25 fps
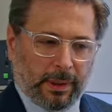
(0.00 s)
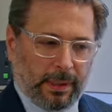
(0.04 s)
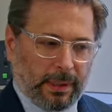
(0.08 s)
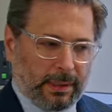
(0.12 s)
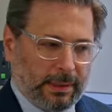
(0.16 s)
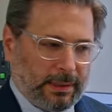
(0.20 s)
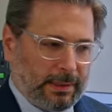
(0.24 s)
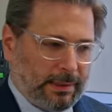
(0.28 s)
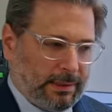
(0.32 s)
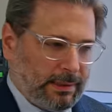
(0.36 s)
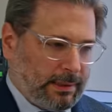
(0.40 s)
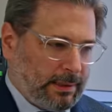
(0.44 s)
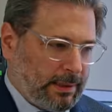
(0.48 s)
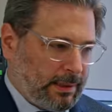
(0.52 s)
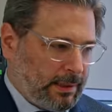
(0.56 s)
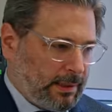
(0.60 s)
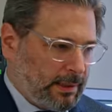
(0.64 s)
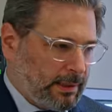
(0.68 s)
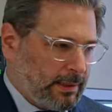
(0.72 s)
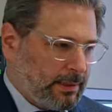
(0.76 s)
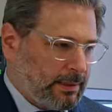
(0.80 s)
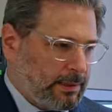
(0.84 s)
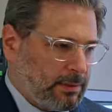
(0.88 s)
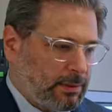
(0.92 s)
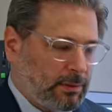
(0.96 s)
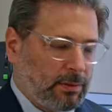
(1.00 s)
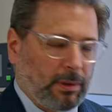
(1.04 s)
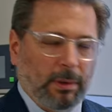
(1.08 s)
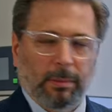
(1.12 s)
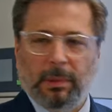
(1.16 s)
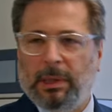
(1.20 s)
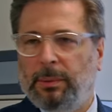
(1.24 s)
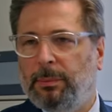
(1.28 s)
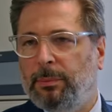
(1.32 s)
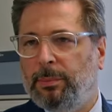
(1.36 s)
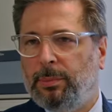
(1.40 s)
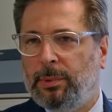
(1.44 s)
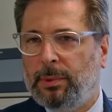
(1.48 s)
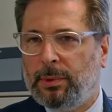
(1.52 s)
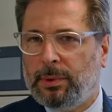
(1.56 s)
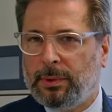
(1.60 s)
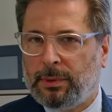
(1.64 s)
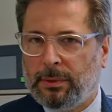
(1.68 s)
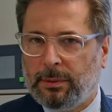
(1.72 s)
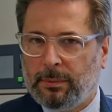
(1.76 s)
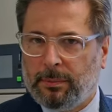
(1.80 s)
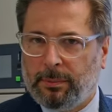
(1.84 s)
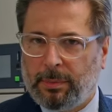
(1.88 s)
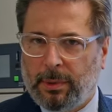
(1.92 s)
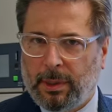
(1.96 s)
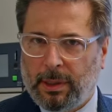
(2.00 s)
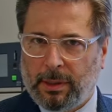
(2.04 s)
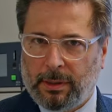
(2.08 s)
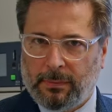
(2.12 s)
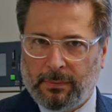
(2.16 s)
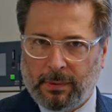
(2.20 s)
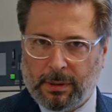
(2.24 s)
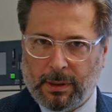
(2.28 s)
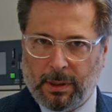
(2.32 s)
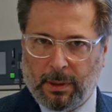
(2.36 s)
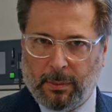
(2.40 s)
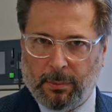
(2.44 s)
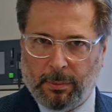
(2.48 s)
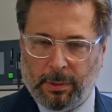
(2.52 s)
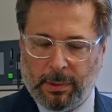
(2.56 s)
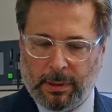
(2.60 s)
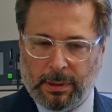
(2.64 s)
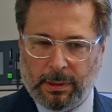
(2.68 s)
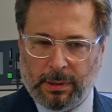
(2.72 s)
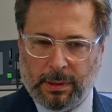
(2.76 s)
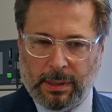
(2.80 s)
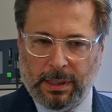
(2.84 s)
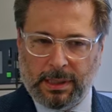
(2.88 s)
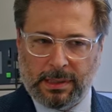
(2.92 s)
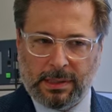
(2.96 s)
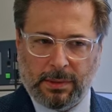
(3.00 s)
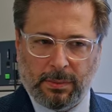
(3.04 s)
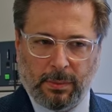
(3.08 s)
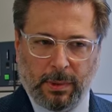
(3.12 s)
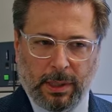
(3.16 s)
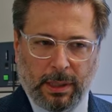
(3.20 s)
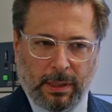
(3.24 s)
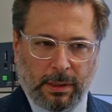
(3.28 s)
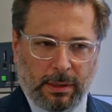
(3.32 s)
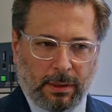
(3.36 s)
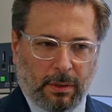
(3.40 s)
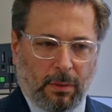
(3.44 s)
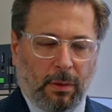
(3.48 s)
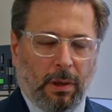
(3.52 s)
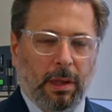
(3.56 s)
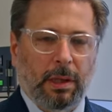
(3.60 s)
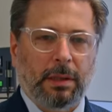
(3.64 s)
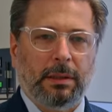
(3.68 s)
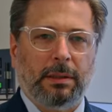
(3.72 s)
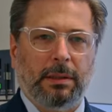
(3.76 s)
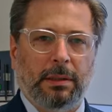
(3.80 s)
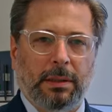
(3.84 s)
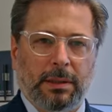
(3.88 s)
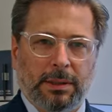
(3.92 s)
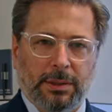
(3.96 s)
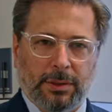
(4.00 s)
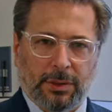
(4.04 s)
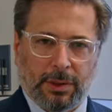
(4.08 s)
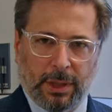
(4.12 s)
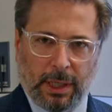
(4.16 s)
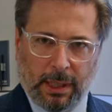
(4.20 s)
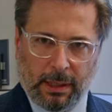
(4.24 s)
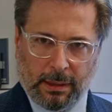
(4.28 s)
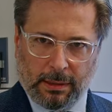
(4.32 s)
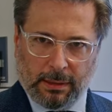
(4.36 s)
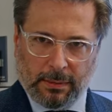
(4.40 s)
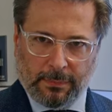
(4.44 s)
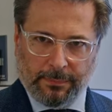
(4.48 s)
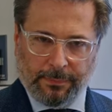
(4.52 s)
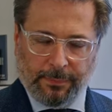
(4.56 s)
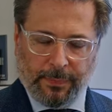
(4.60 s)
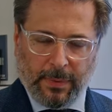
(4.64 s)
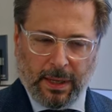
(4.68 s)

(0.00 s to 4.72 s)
it's an extremely important part of the company. It's where the quality is checked.